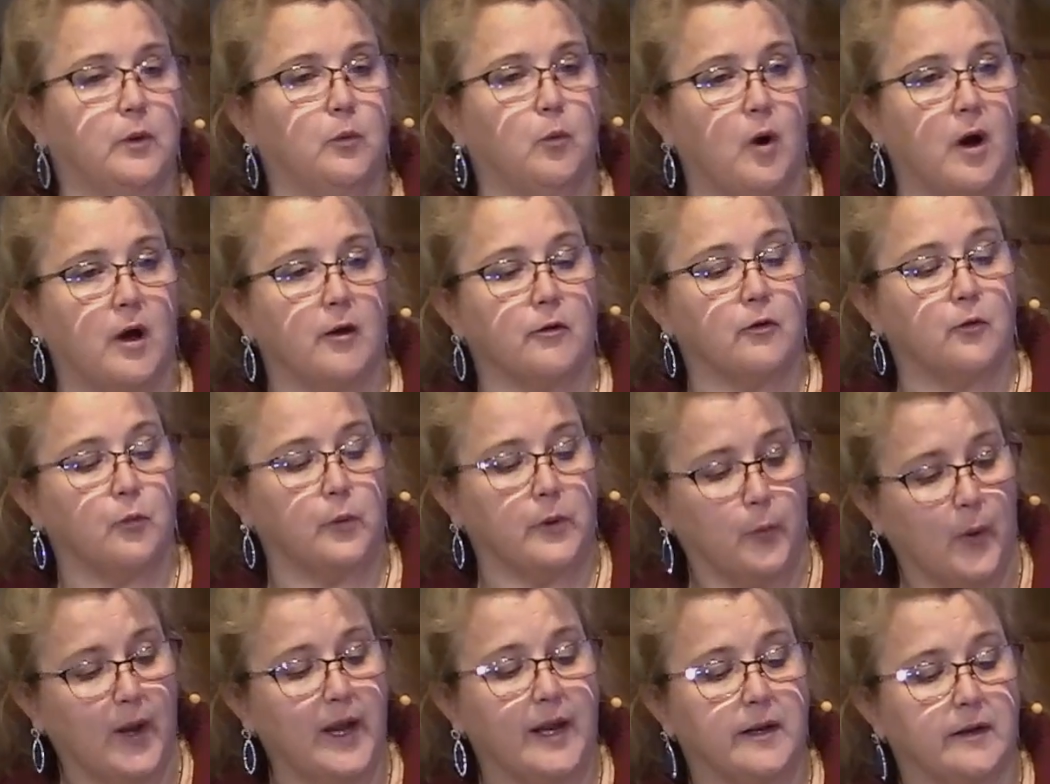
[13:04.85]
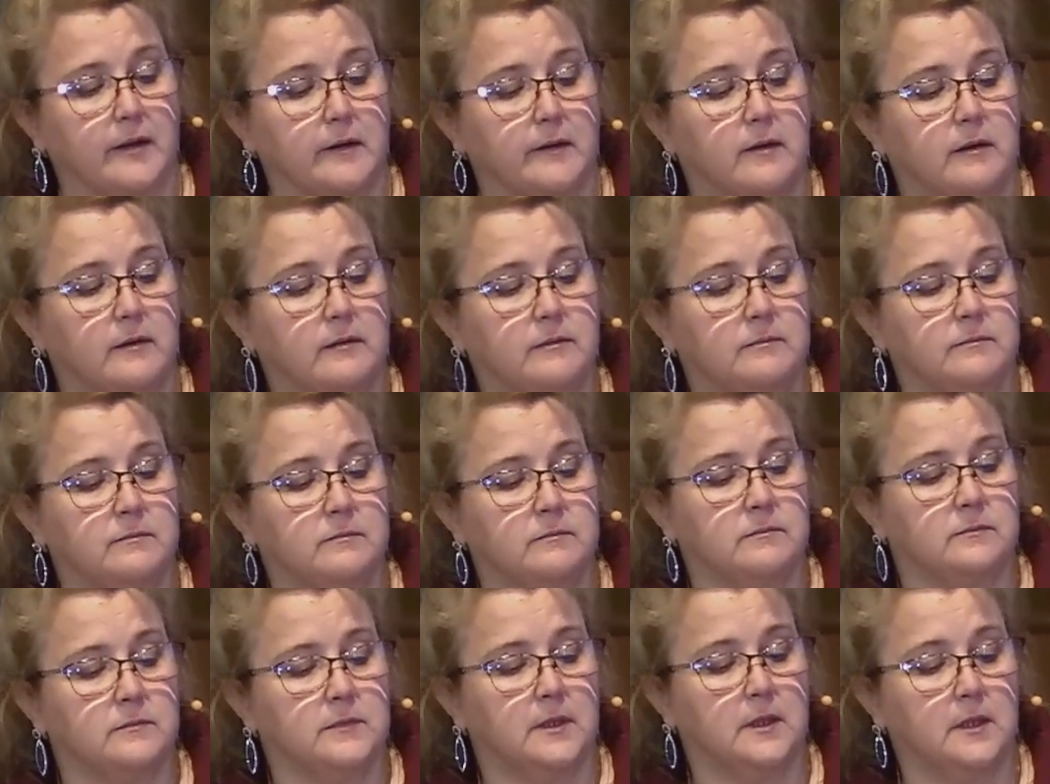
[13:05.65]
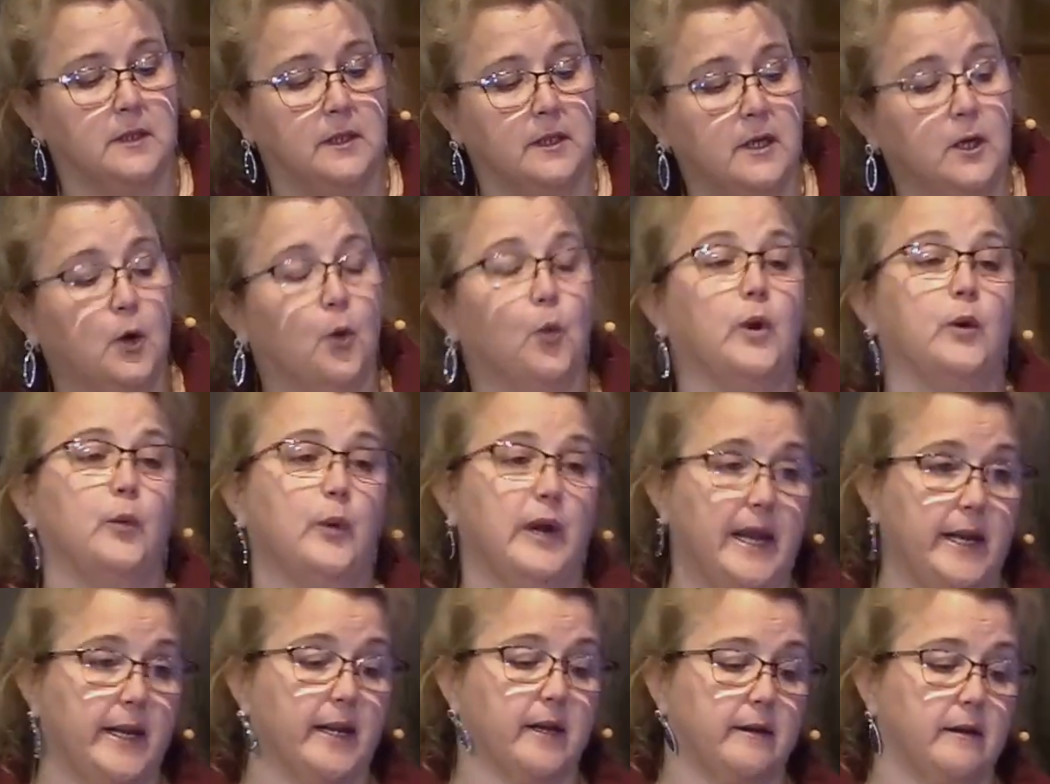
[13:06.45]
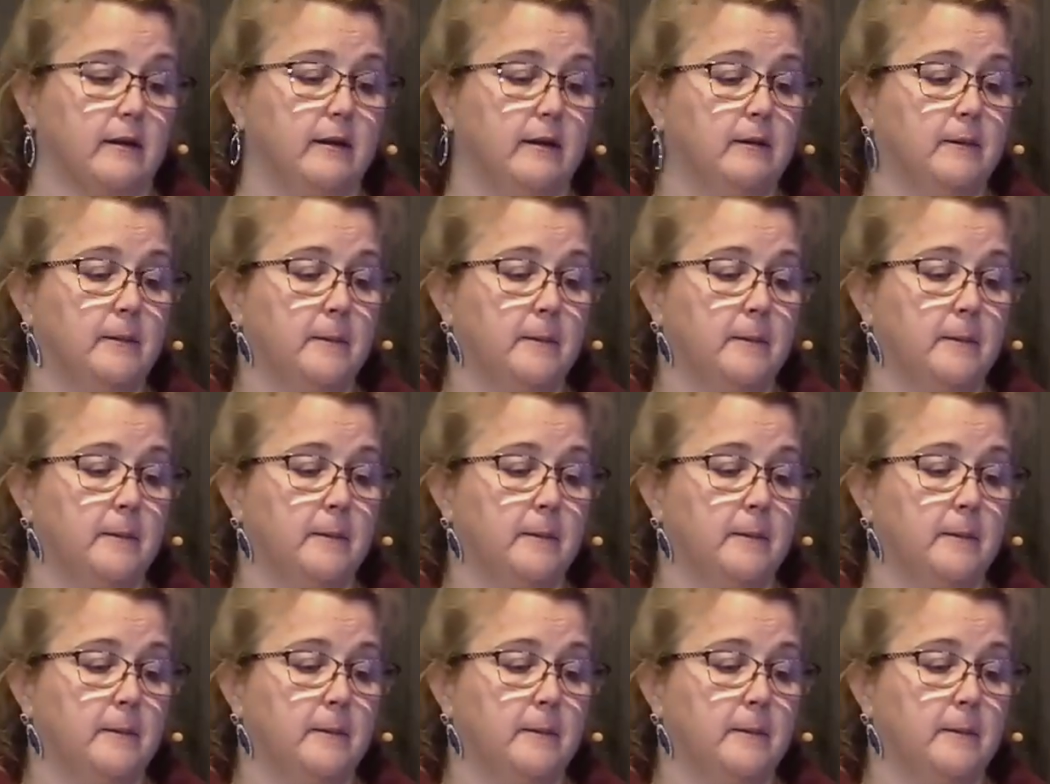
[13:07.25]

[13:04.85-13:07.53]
watered, we waited. We weeded.